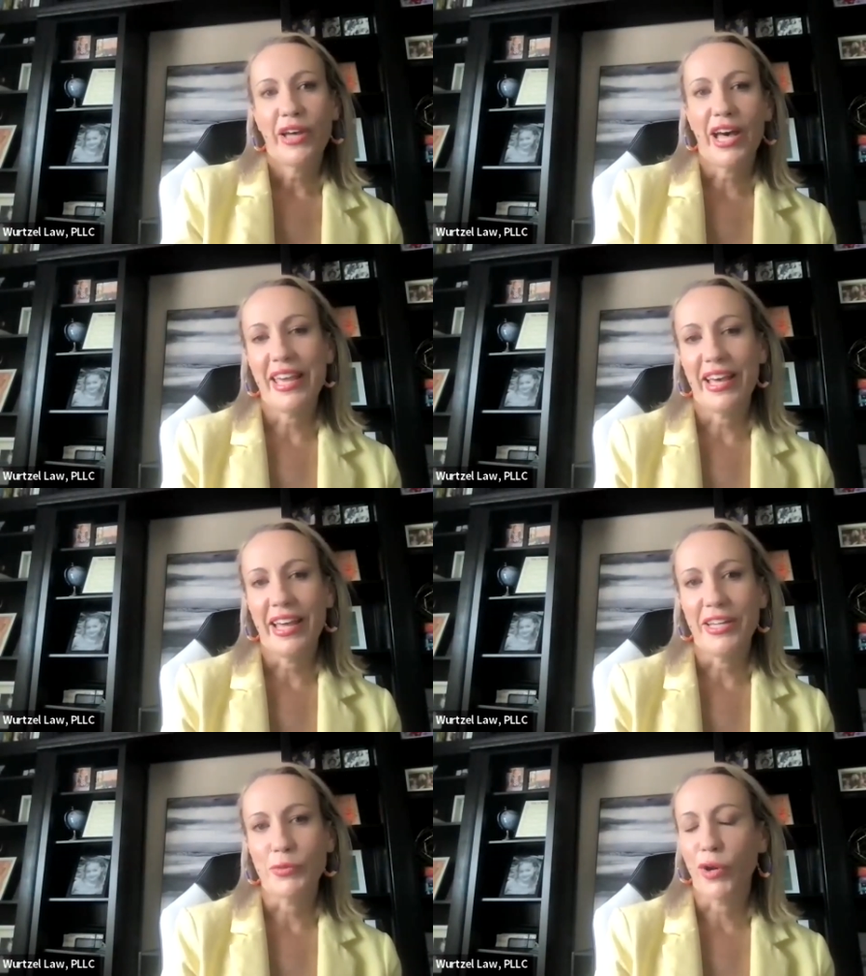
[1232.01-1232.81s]

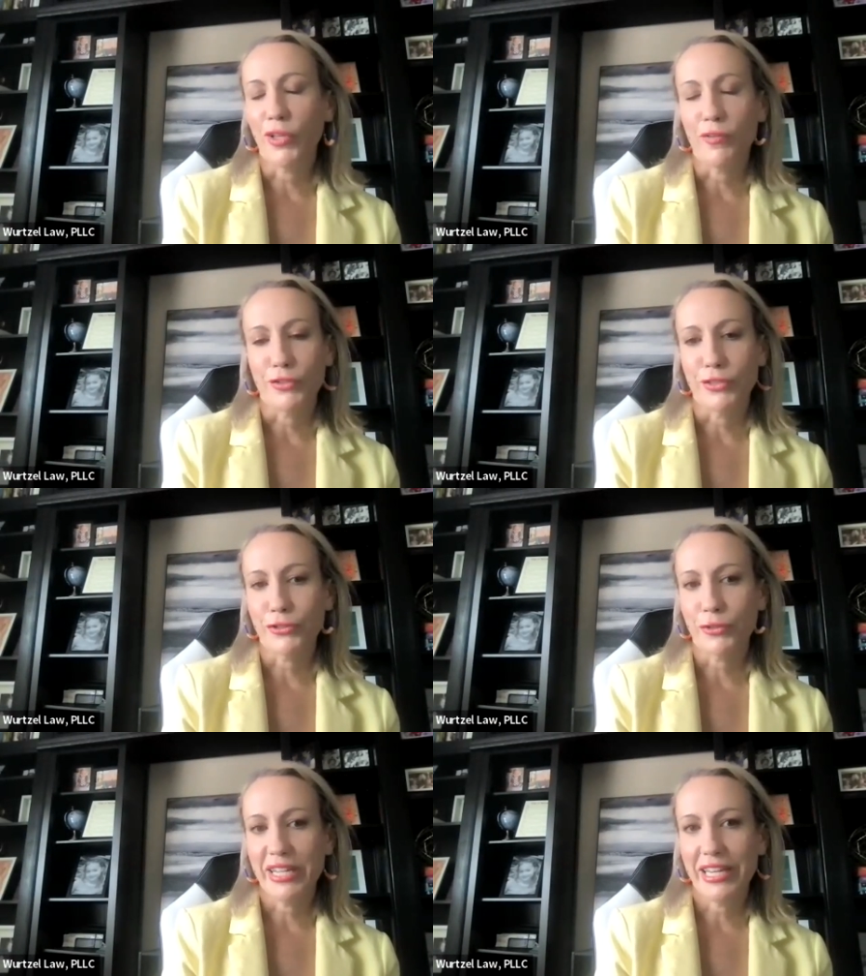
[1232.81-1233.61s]
And we're all over
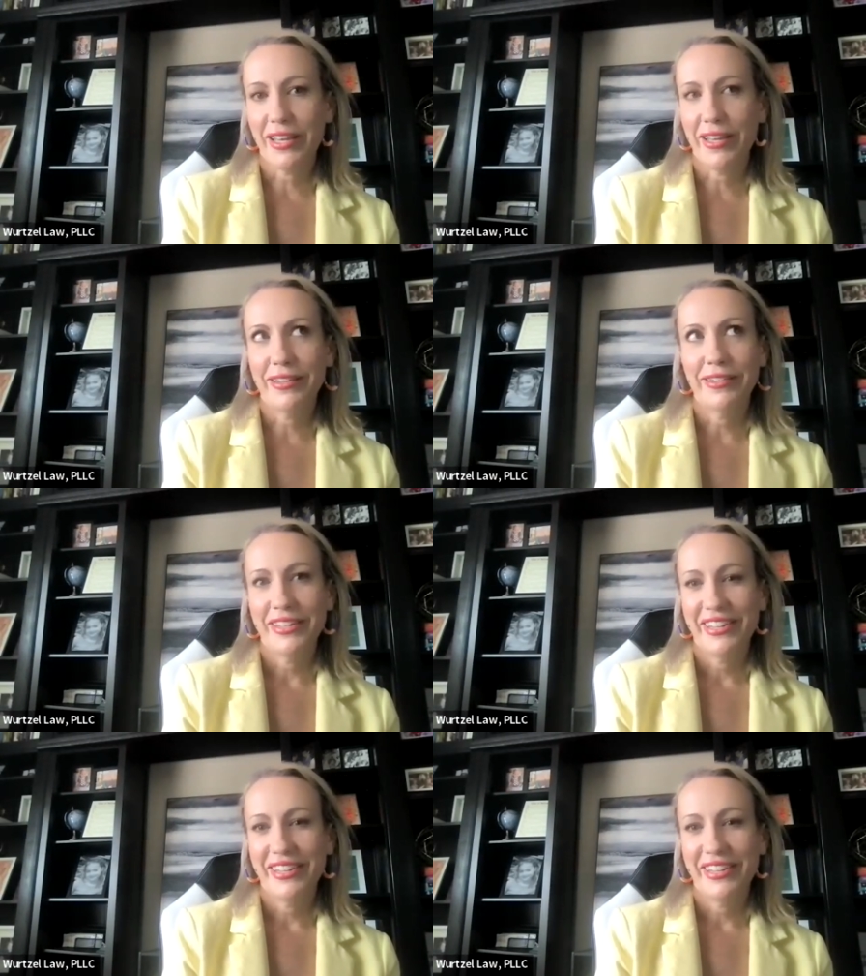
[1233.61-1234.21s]
social media